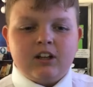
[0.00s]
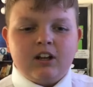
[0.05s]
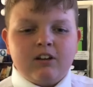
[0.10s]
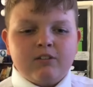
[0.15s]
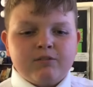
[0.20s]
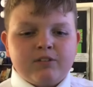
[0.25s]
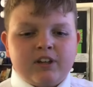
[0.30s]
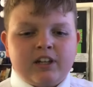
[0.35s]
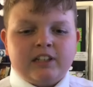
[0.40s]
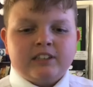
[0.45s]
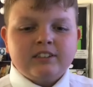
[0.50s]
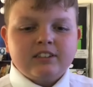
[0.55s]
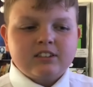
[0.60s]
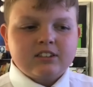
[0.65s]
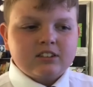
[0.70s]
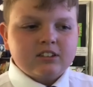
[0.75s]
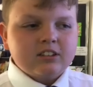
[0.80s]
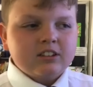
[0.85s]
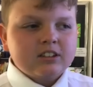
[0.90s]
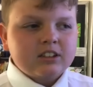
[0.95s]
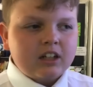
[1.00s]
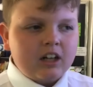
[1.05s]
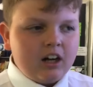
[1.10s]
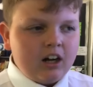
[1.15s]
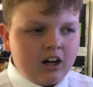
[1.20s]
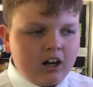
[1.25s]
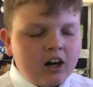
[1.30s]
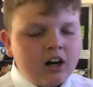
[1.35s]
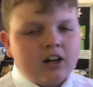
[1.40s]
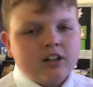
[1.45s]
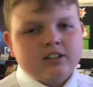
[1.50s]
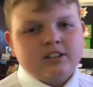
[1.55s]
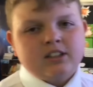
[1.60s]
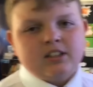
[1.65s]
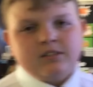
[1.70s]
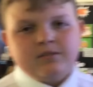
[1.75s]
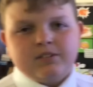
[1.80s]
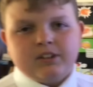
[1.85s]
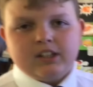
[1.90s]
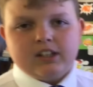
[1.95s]
for instance, our
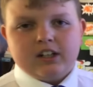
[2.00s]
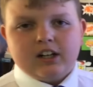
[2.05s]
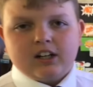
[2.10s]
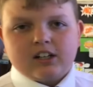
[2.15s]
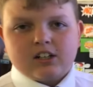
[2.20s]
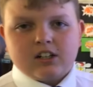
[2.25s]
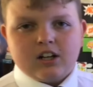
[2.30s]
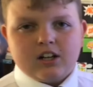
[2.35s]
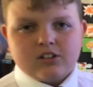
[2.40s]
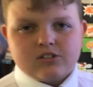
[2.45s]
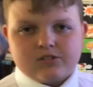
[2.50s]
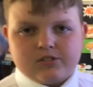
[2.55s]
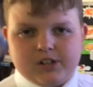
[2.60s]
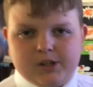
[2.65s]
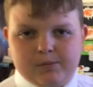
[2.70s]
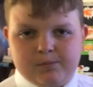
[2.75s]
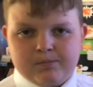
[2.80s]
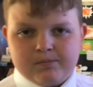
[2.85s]
TV in our classroom.